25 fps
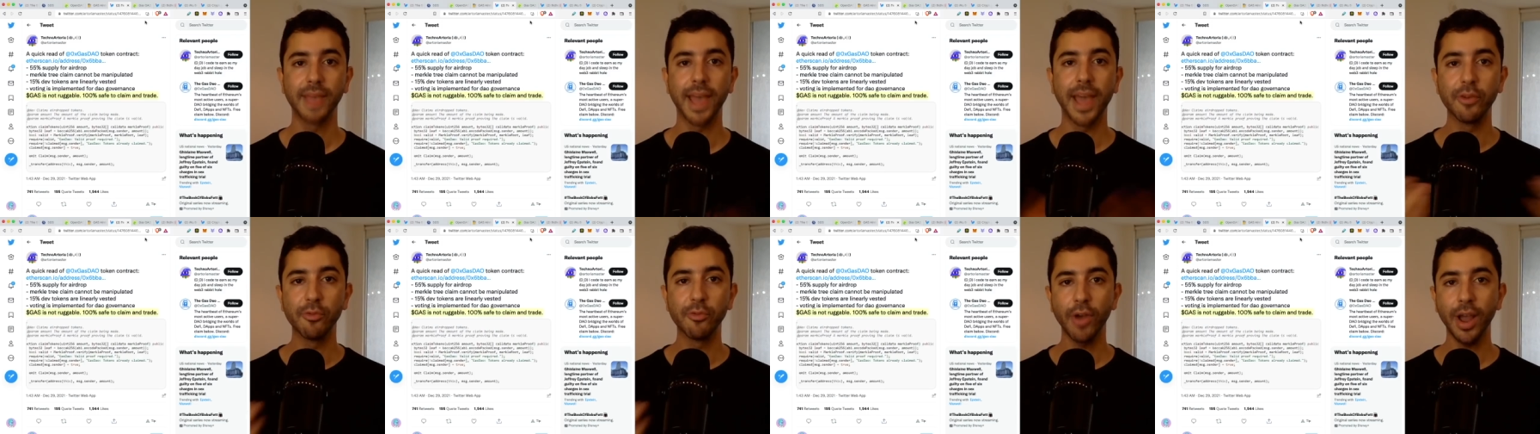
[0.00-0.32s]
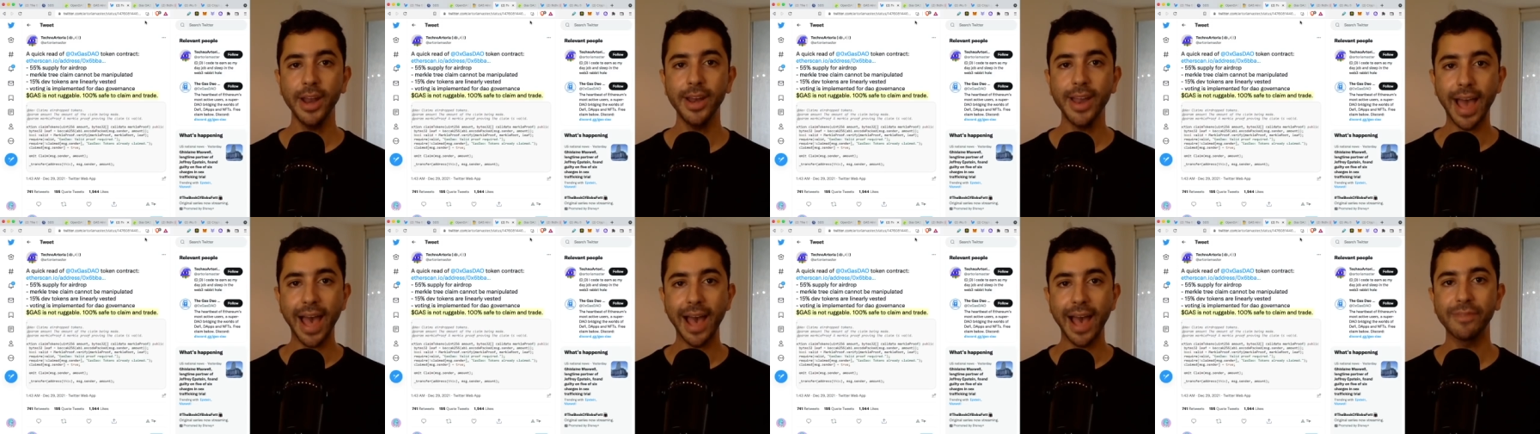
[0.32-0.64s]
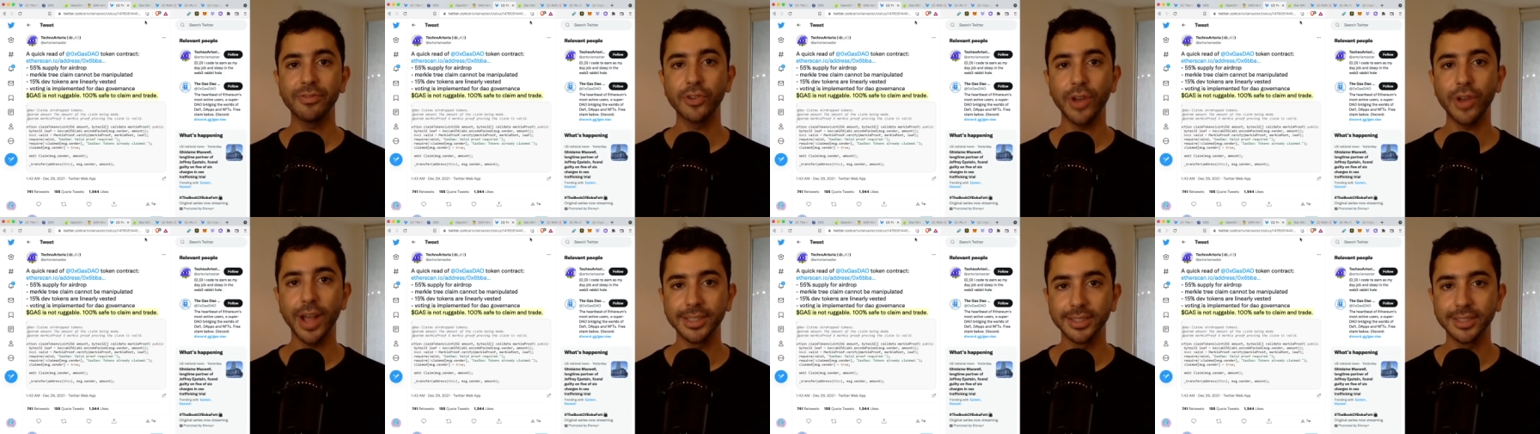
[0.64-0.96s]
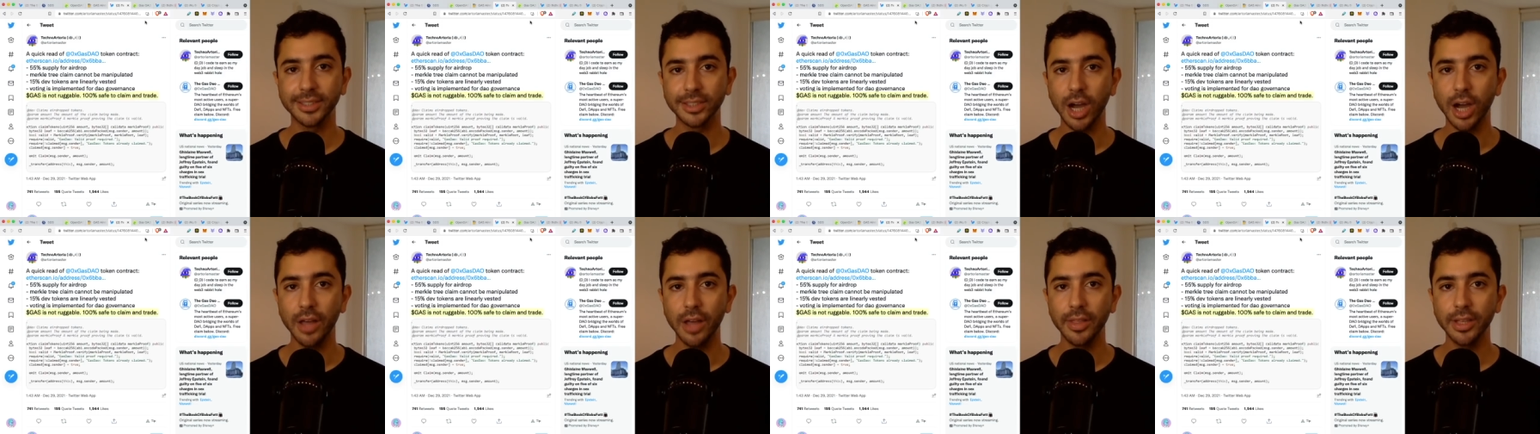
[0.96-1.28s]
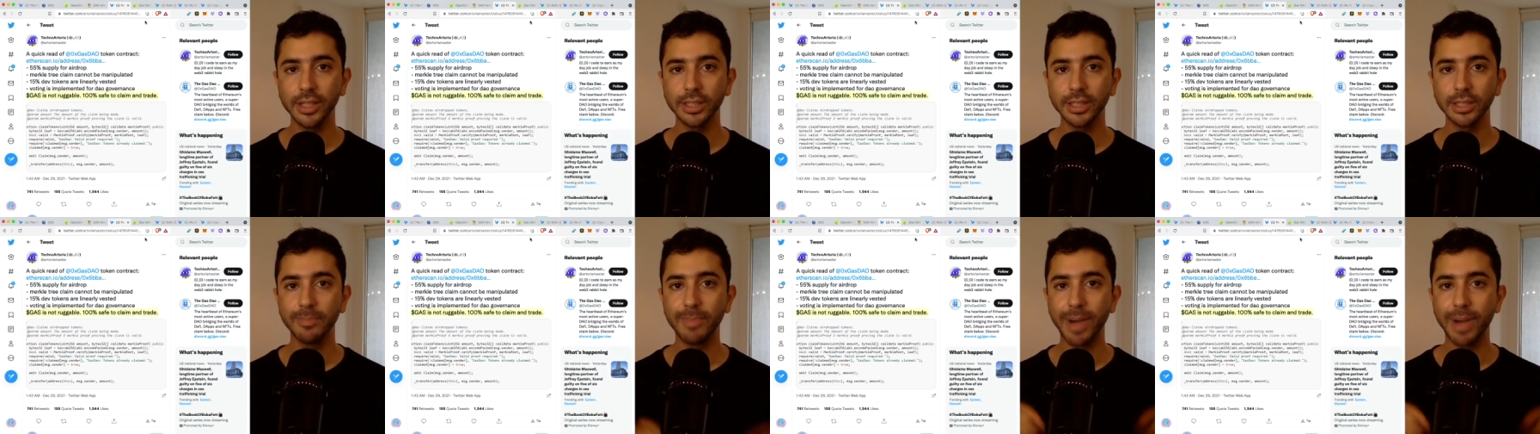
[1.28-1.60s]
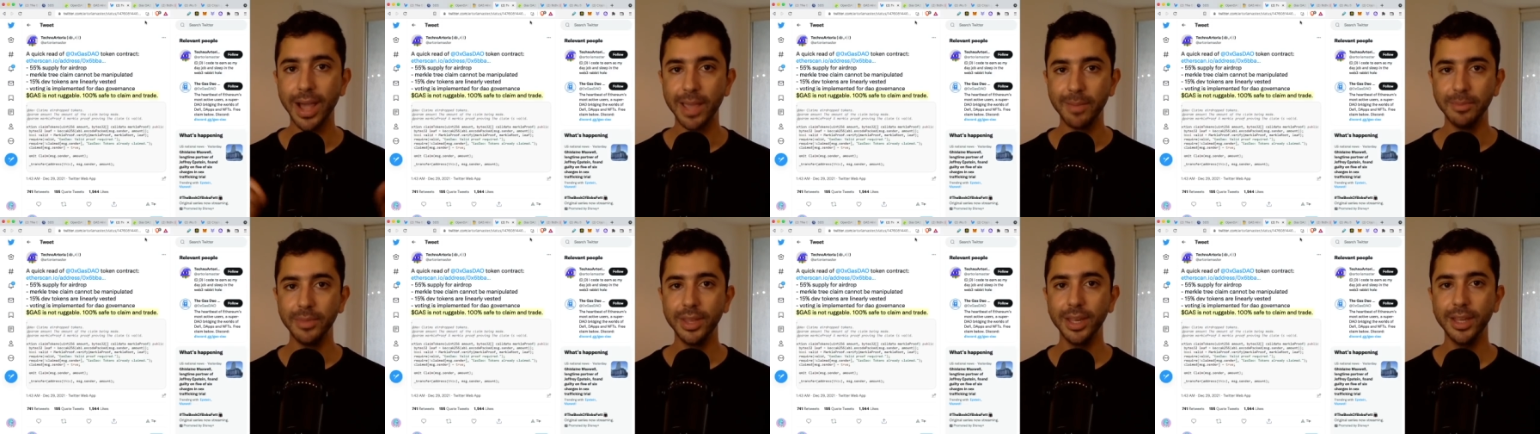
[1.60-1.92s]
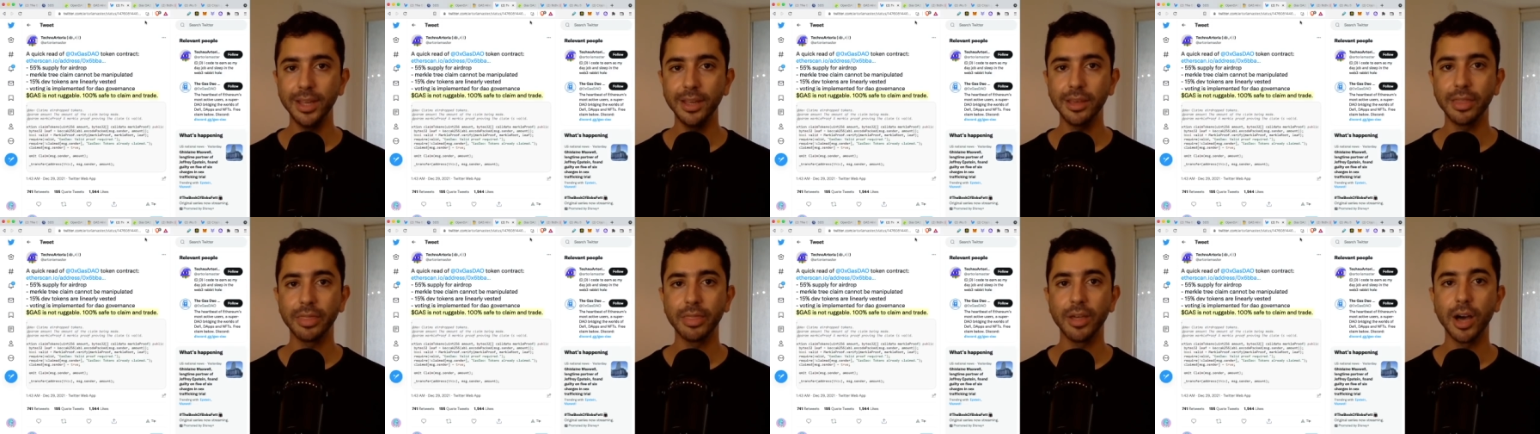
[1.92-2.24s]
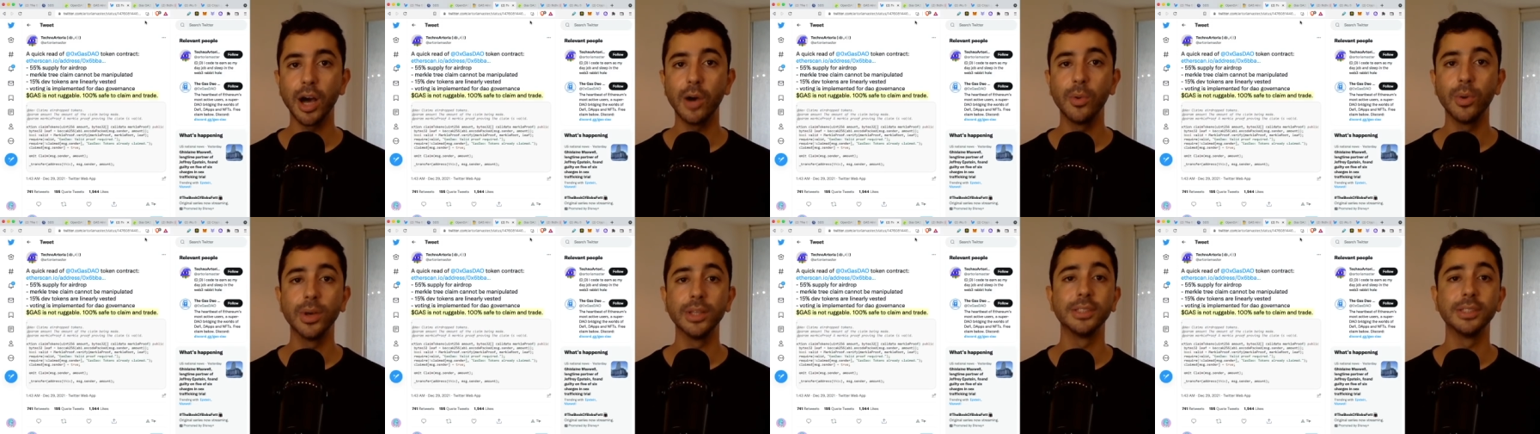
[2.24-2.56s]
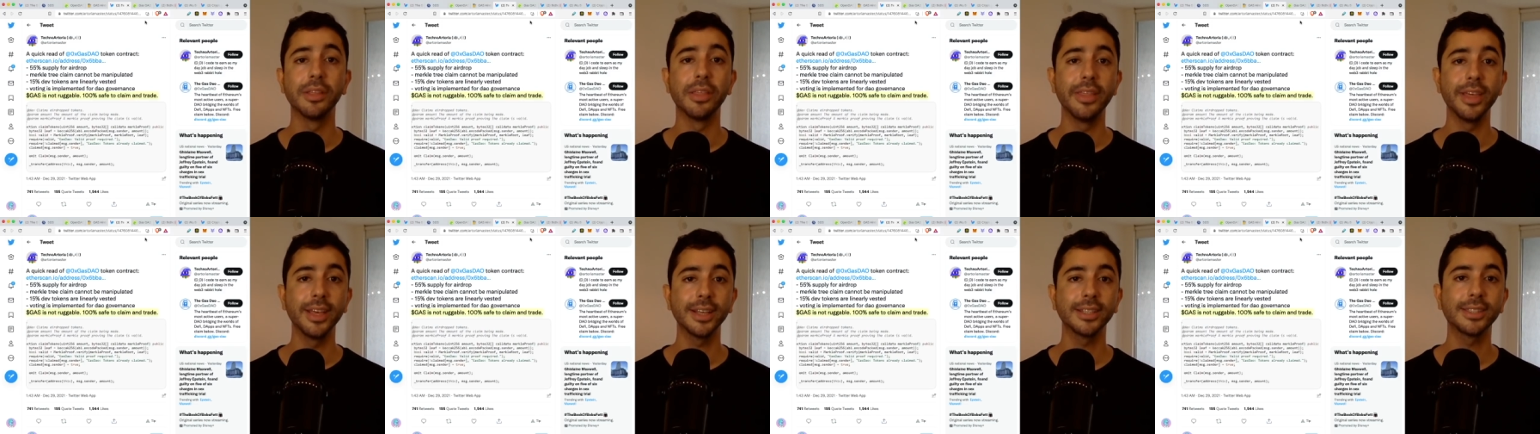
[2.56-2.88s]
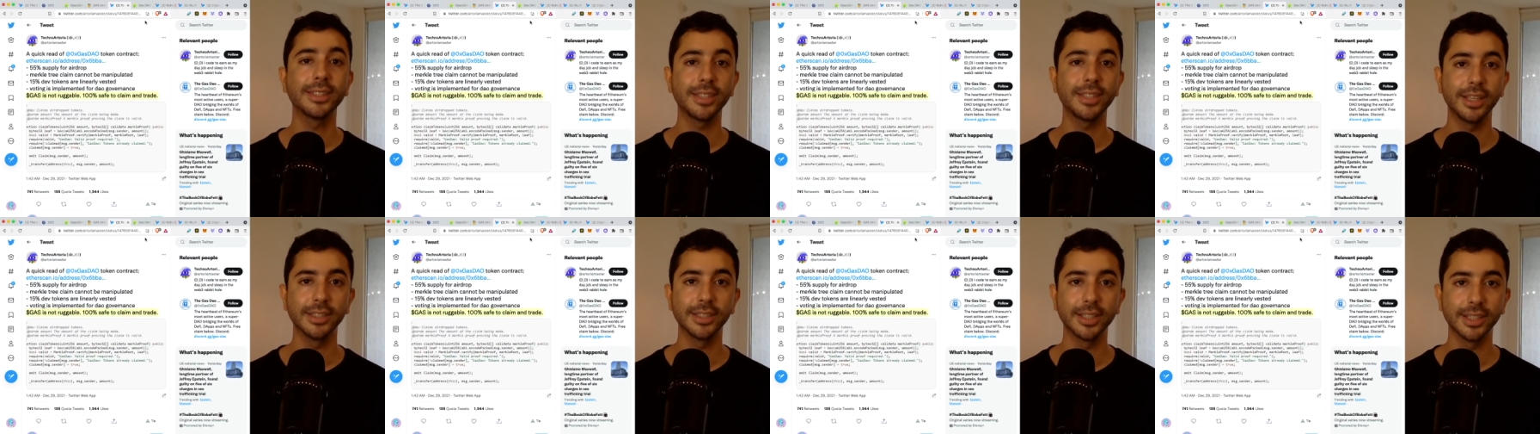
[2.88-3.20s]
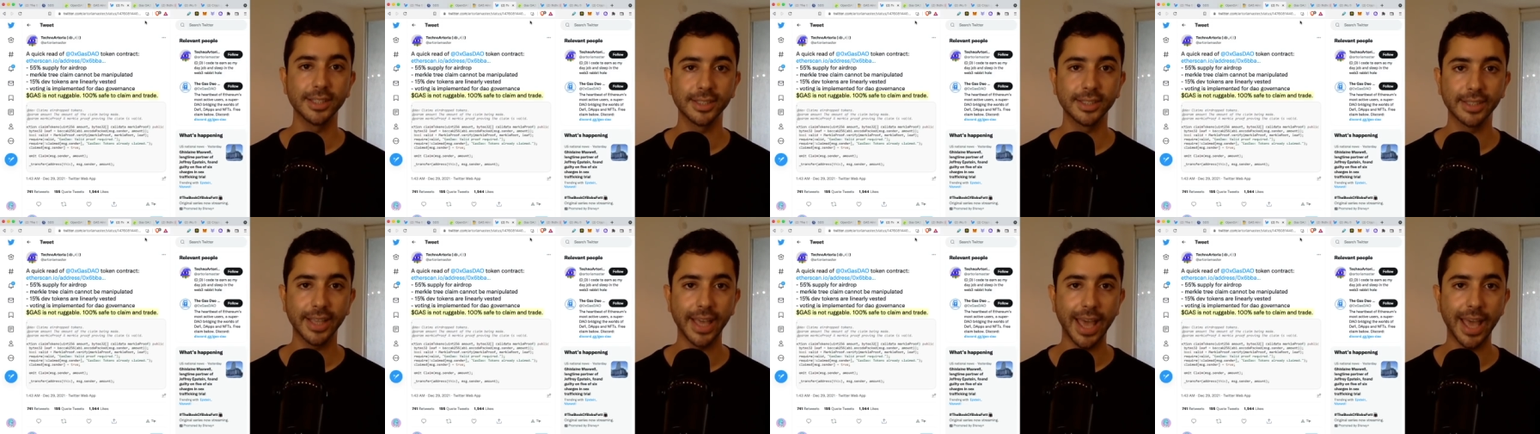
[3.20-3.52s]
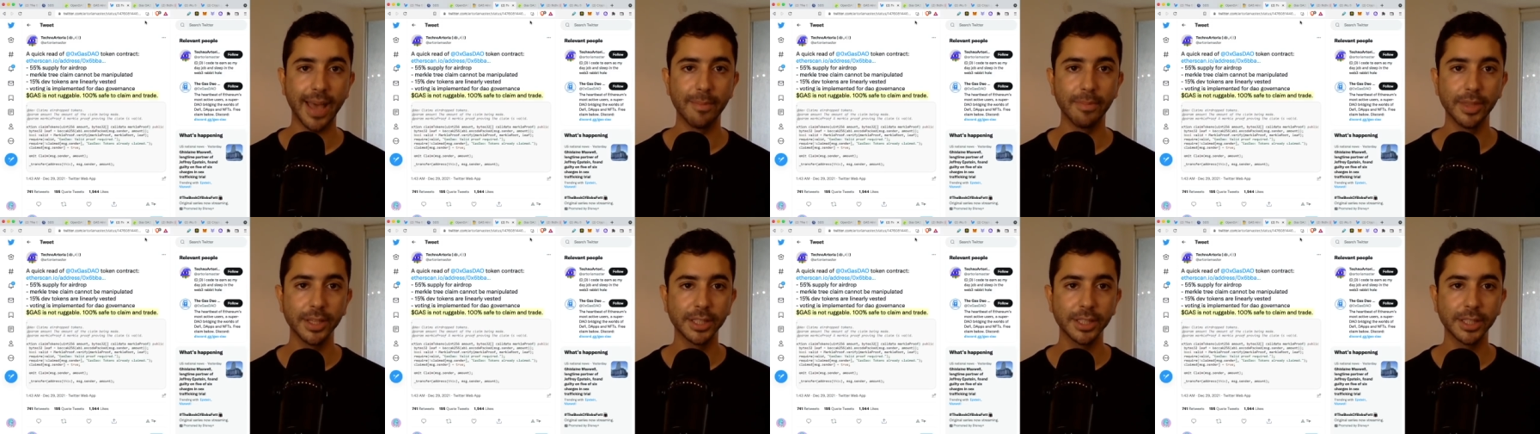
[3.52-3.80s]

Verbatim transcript: And right after I saw this, my immediate thought was this is a scam.